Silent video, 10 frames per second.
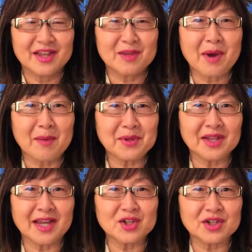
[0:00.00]
The
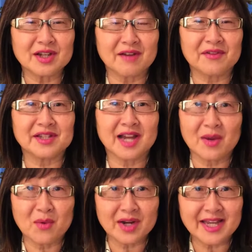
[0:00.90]
population of the
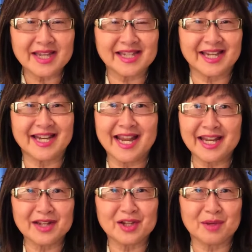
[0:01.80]

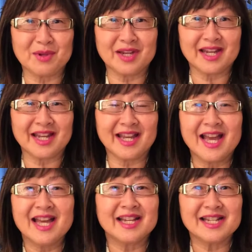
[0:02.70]
Taiwanese-Canadian community
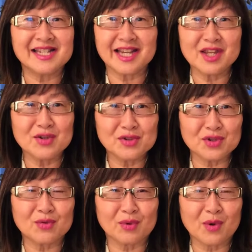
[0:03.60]
continues
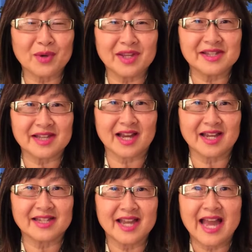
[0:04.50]
to grow in
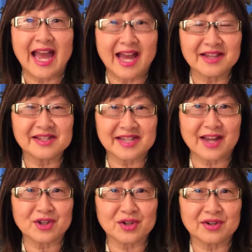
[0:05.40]
size and
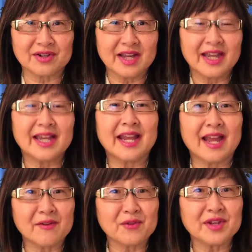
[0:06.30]
stature in
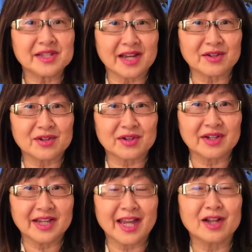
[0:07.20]
every sector,
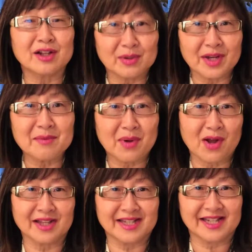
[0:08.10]
including
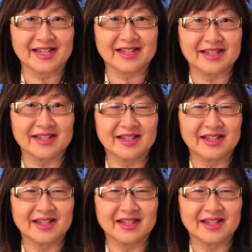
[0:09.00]
politics.